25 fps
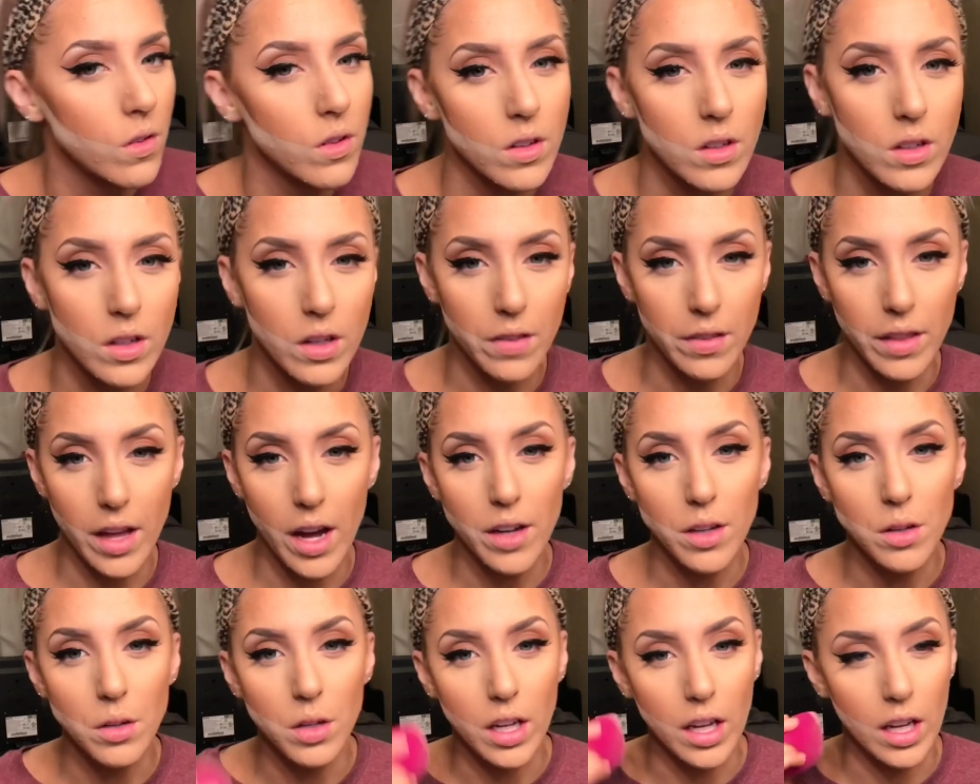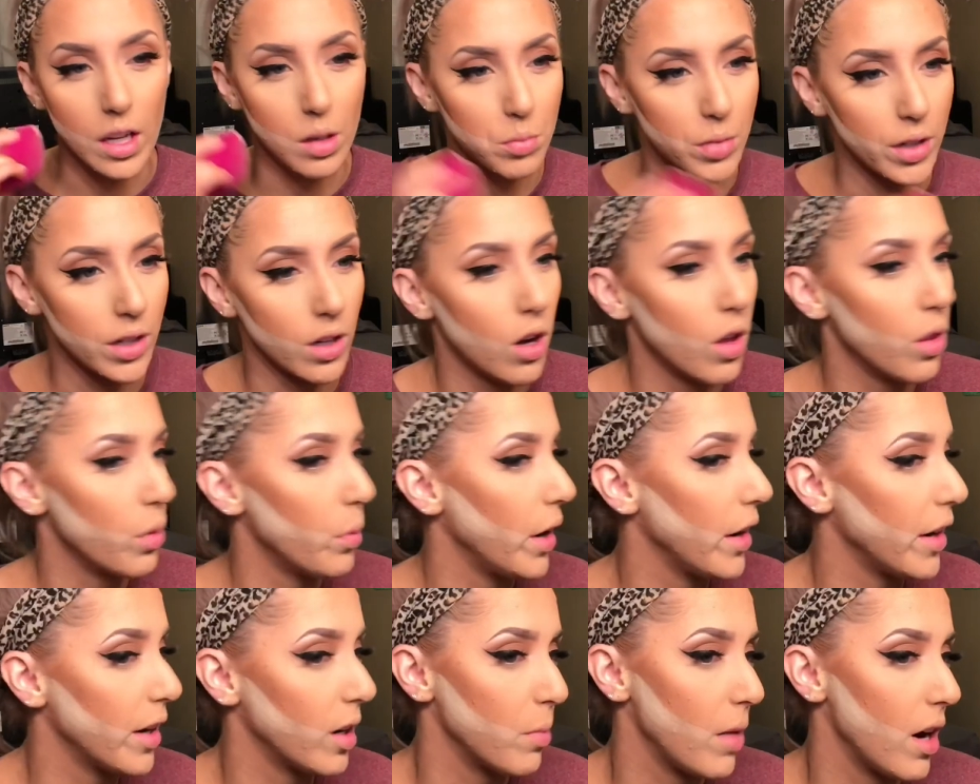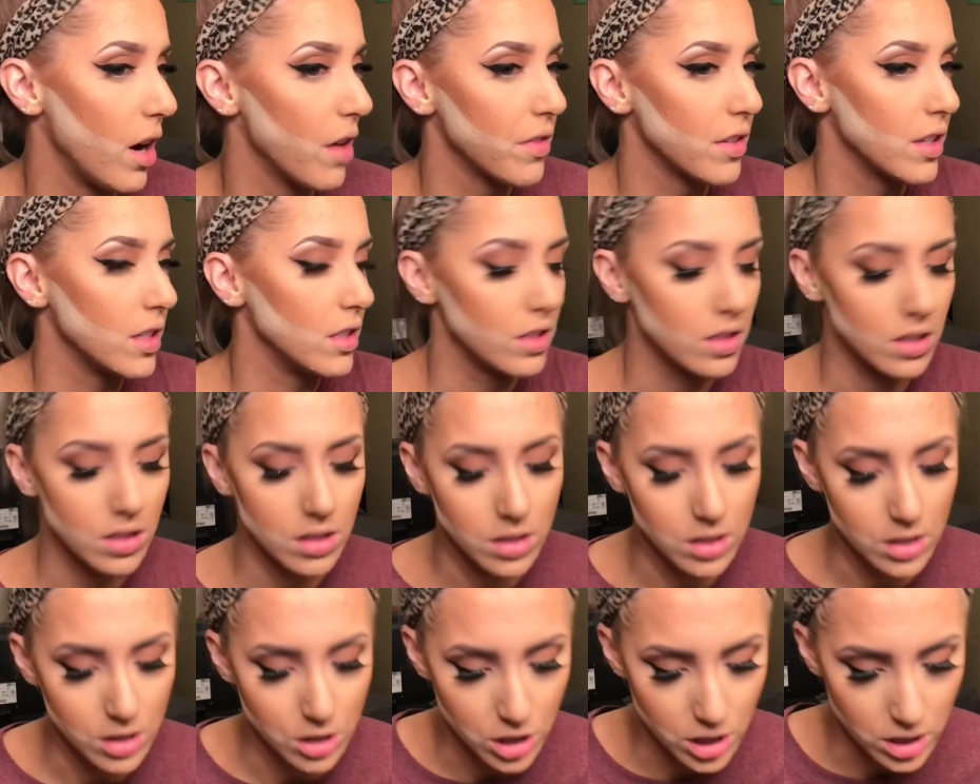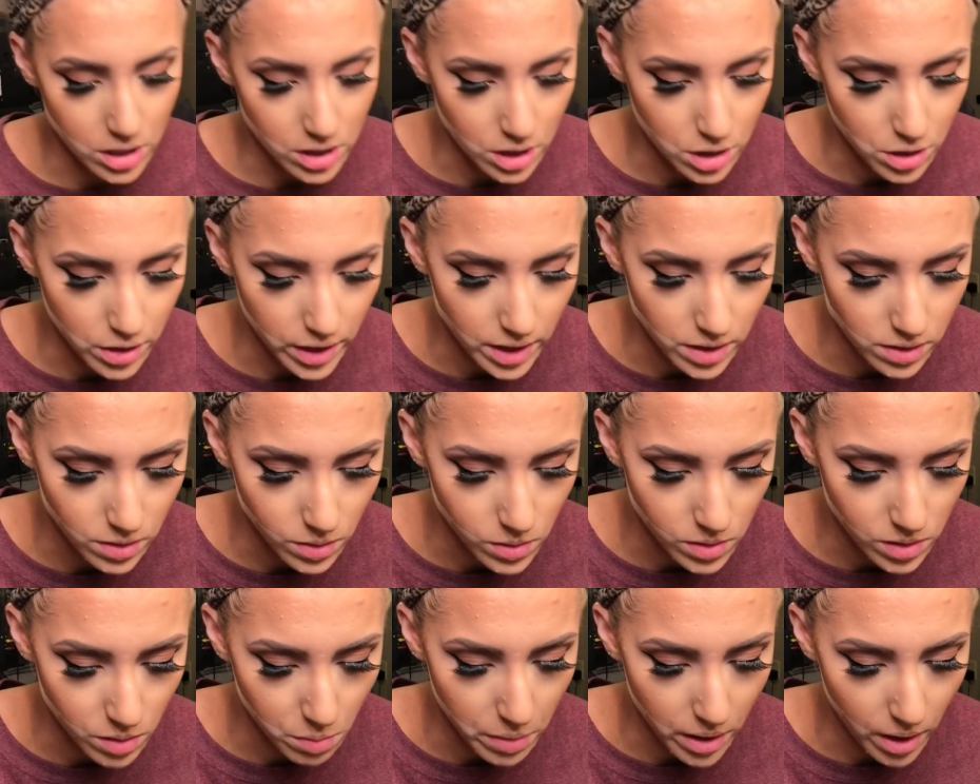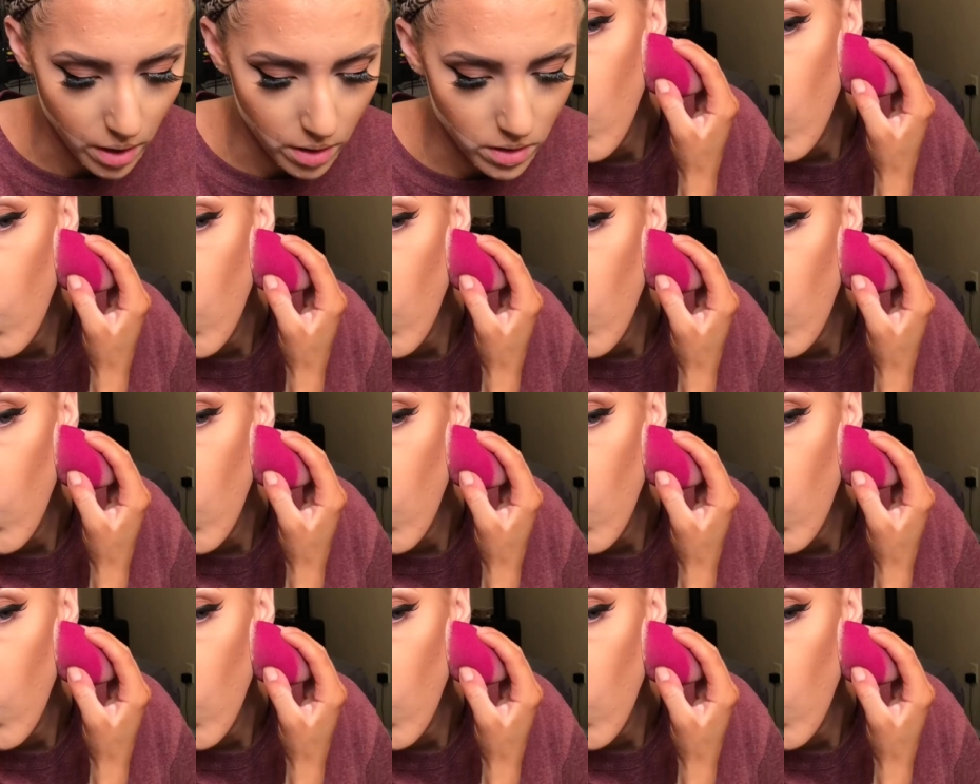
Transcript: And that you can't bring all the way to your mouth because this is just a translucent powder.